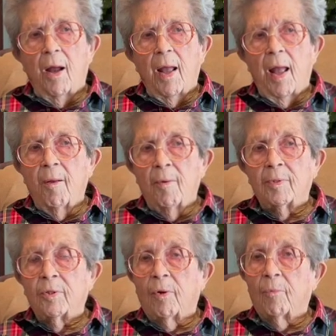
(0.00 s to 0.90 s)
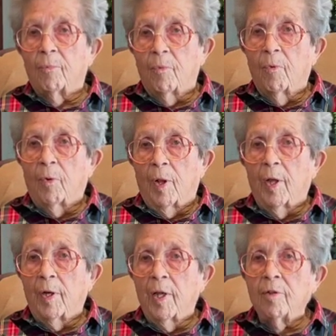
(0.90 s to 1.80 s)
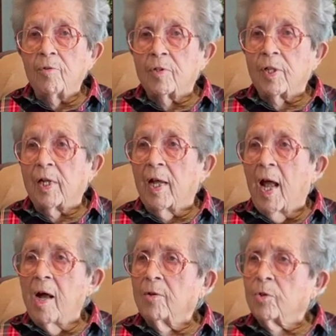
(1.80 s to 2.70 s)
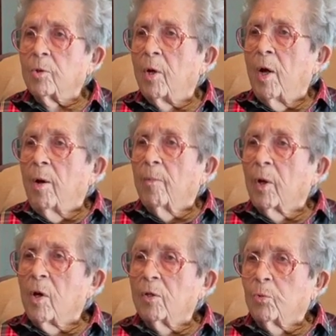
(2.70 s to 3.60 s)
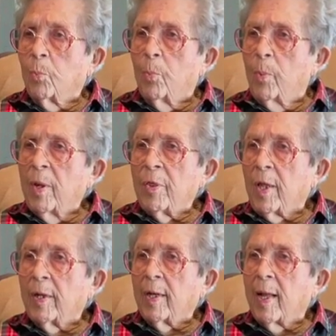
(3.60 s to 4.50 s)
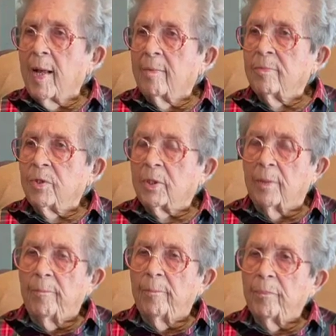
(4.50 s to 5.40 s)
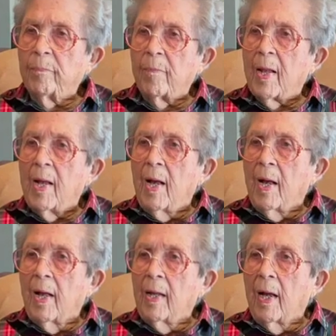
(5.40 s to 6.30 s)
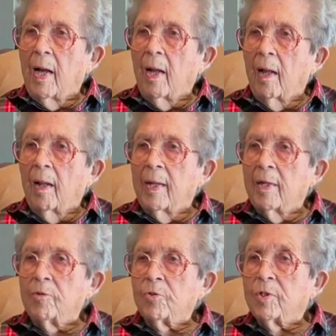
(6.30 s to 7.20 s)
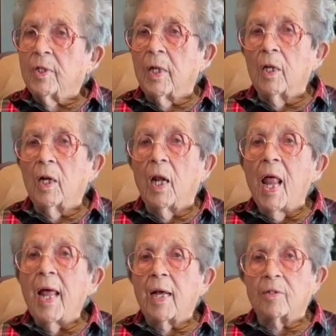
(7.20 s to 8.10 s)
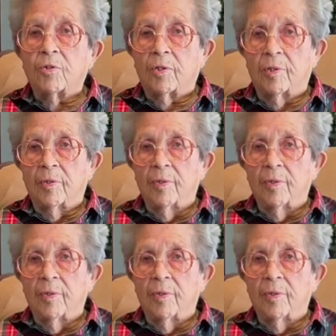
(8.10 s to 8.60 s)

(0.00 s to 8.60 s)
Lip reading: It was an interesting house because with it came some interesting glass.